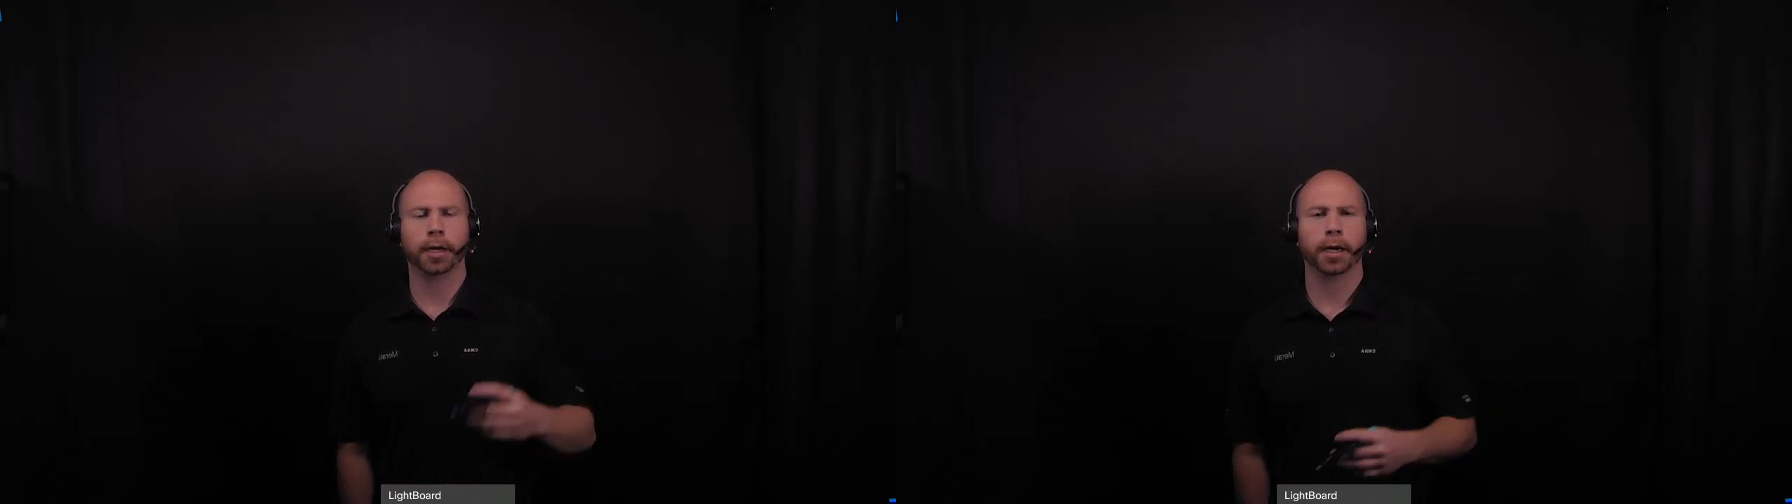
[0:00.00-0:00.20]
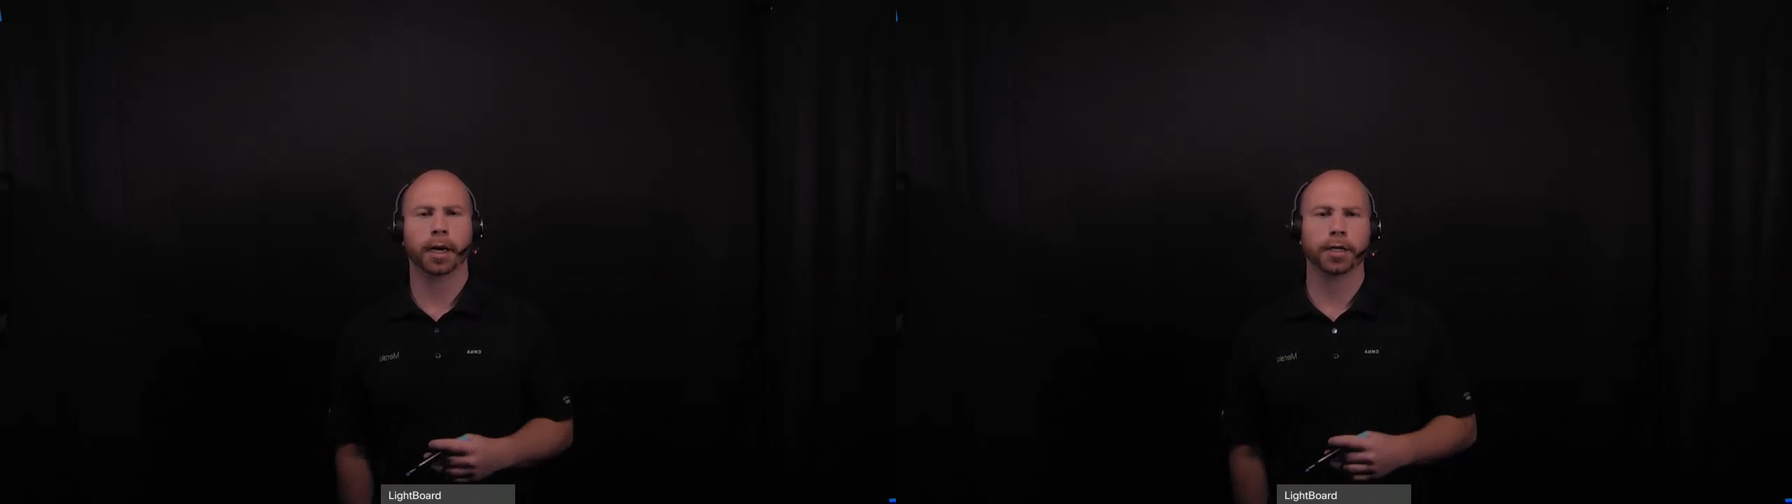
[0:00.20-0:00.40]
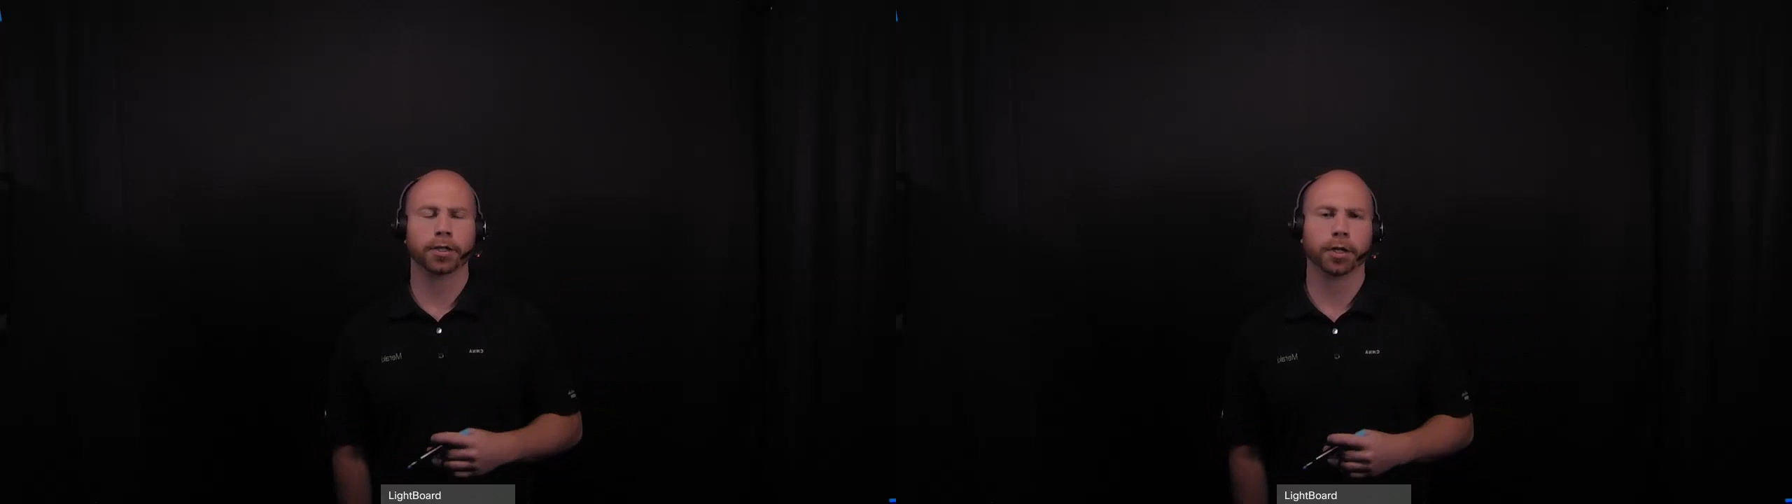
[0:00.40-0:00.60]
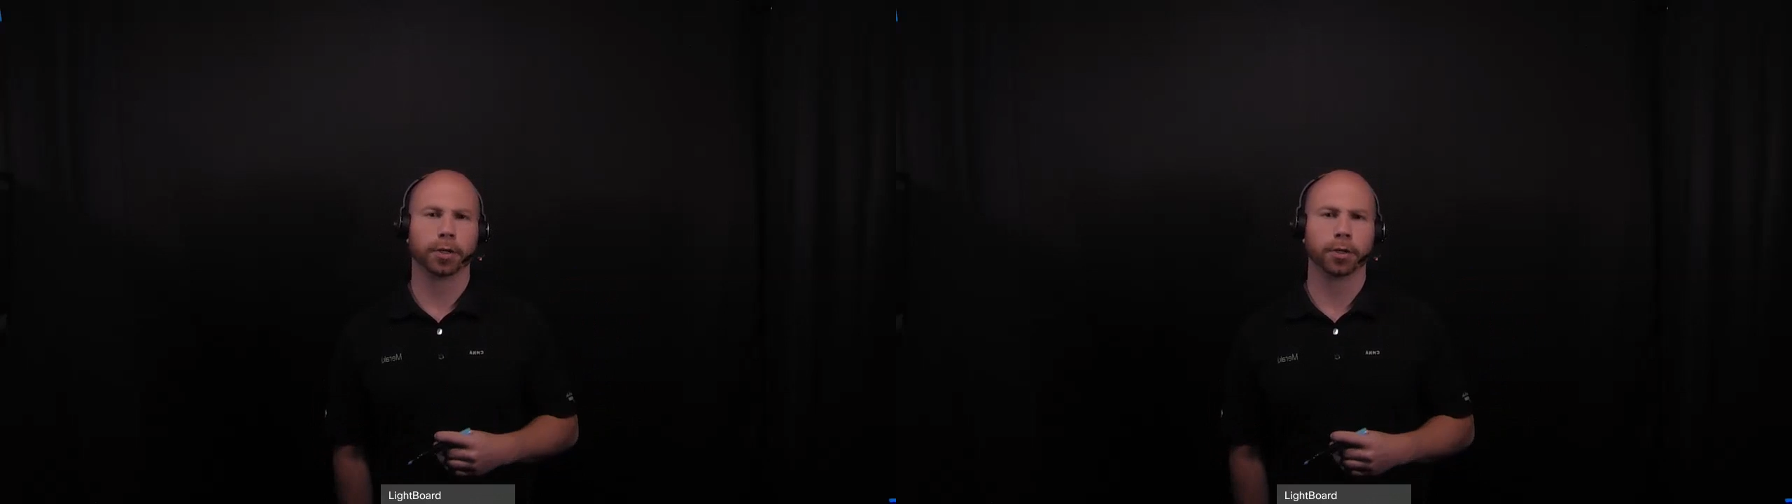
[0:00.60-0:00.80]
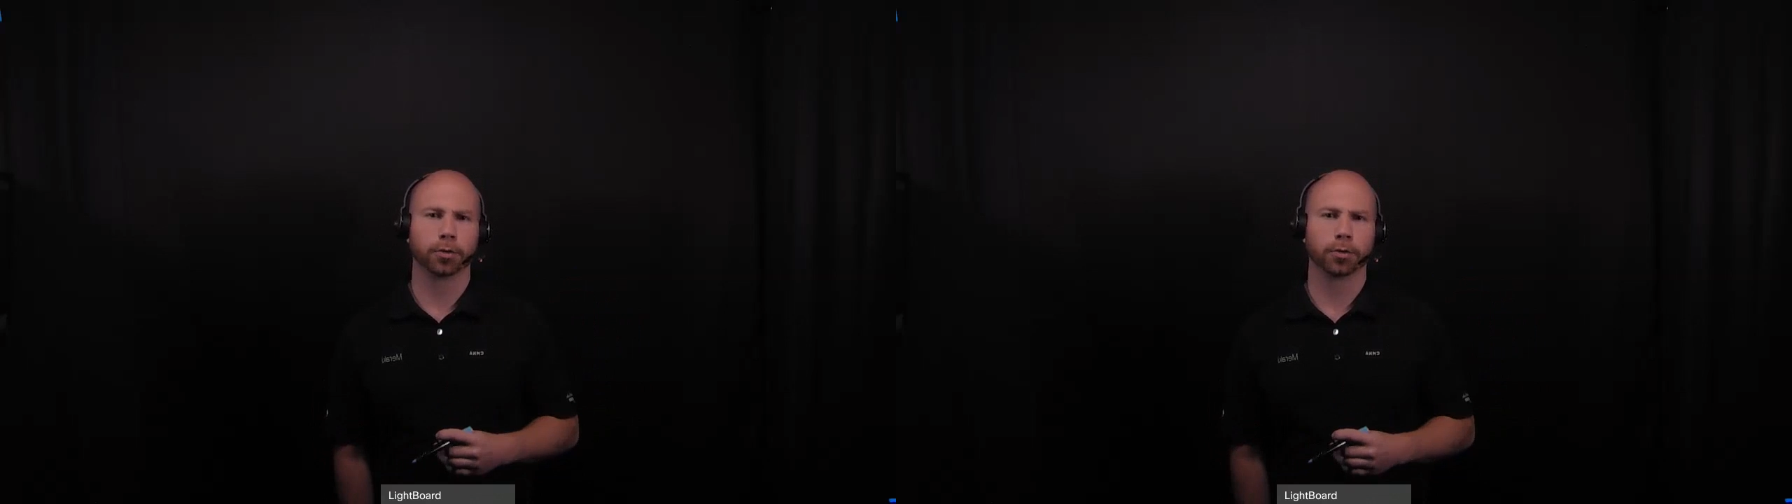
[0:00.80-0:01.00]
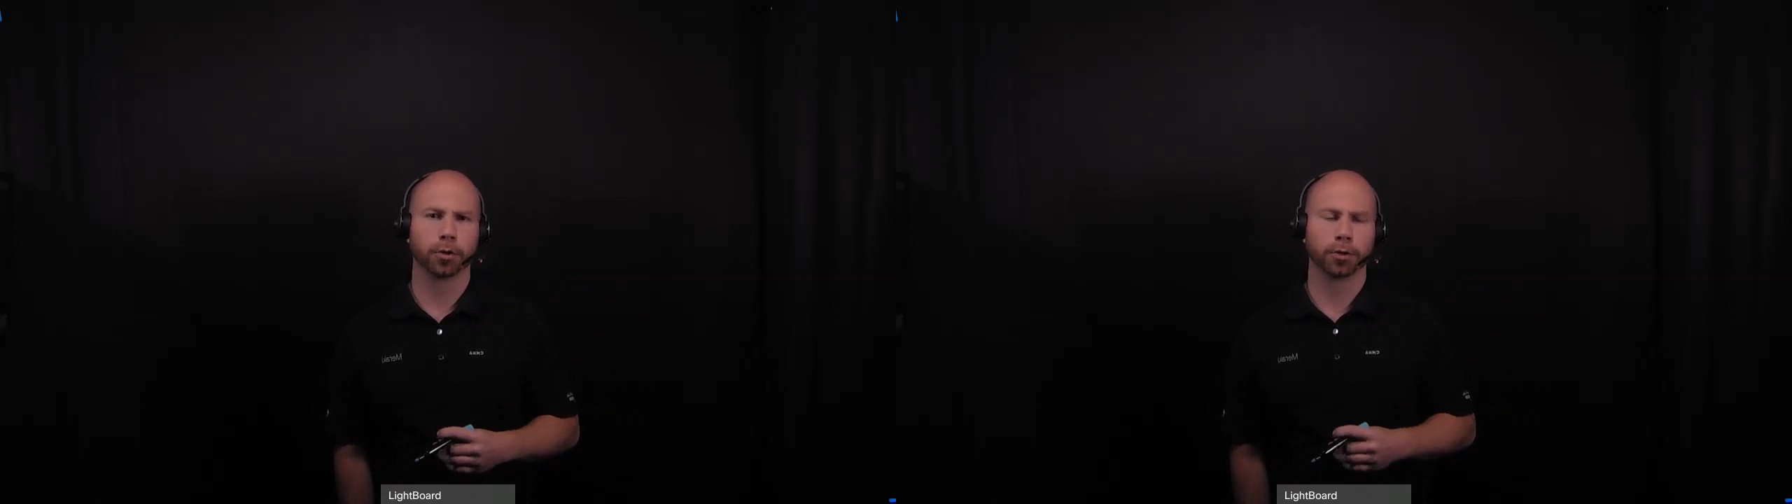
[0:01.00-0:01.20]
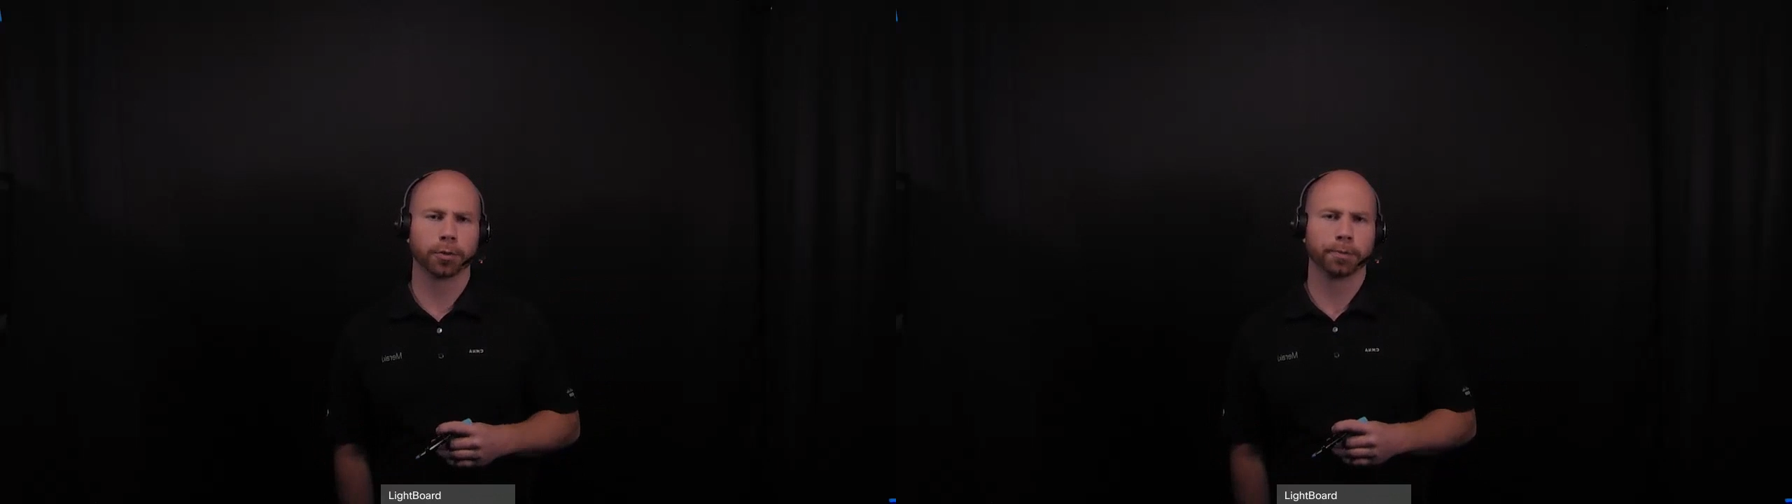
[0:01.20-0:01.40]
edge type controls.